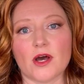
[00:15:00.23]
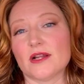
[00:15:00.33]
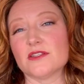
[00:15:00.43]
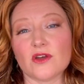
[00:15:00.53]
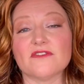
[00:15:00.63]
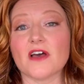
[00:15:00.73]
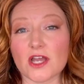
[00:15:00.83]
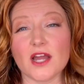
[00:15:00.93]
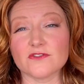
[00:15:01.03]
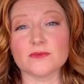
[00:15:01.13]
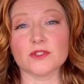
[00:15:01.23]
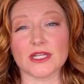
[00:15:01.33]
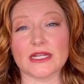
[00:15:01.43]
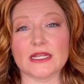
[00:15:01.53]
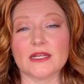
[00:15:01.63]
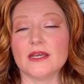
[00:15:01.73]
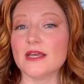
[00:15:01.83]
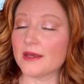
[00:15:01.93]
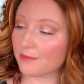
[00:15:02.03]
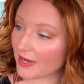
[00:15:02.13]
on, and so I felt comfortable in it.
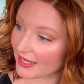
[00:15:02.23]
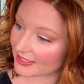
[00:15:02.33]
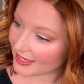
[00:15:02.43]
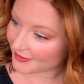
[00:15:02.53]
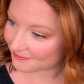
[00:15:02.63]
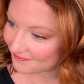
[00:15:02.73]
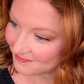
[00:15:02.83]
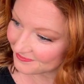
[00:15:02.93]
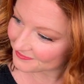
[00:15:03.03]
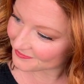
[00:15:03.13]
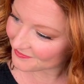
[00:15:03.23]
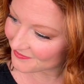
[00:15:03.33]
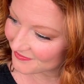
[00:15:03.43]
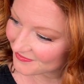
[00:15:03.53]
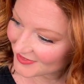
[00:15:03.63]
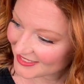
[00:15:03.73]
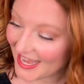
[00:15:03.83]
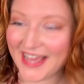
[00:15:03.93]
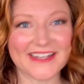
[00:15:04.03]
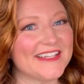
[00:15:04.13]
But
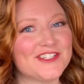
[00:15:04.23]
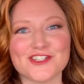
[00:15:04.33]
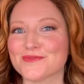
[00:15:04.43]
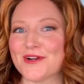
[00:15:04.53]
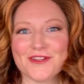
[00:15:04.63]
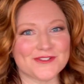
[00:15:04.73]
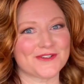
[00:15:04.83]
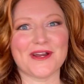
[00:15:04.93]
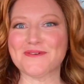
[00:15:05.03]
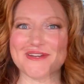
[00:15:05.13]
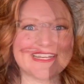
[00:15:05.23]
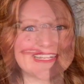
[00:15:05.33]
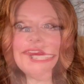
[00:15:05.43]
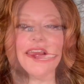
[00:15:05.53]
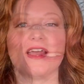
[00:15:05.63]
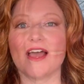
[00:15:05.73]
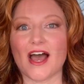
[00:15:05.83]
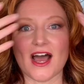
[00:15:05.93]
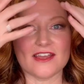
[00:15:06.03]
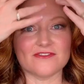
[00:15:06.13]
yeah, it's just one of those great wigs. So
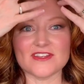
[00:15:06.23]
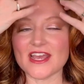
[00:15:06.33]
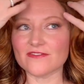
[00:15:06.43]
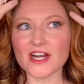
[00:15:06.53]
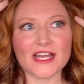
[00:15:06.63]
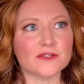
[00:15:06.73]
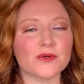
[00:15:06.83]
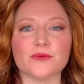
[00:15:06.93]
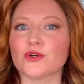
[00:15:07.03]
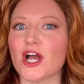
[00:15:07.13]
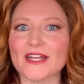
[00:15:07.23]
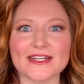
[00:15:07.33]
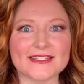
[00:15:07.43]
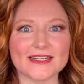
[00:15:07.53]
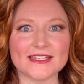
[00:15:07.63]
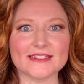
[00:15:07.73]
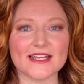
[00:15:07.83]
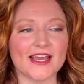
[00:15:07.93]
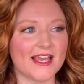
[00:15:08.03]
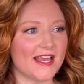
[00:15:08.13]
I've never had to put product in it.
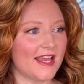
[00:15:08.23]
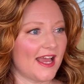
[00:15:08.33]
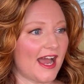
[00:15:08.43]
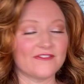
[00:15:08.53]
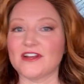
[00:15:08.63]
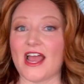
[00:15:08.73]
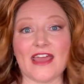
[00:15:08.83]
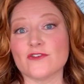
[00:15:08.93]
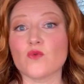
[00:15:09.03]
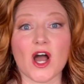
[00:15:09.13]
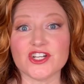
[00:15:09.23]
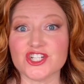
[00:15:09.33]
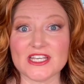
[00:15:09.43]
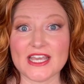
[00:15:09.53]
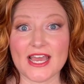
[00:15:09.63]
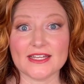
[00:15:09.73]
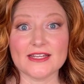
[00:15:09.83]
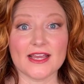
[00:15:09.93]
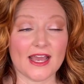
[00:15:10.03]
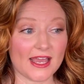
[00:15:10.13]
I haven't washed it yet,
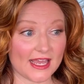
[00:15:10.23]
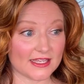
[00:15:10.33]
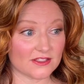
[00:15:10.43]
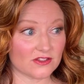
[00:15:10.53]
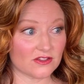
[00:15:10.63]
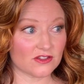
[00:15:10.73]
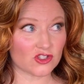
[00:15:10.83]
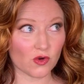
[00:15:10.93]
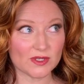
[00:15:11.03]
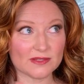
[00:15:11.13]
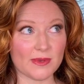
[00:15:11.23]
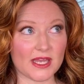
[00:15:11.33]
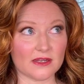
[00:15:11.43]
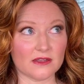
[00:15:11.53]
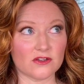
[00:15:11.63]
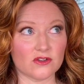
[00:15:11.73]
and so it's been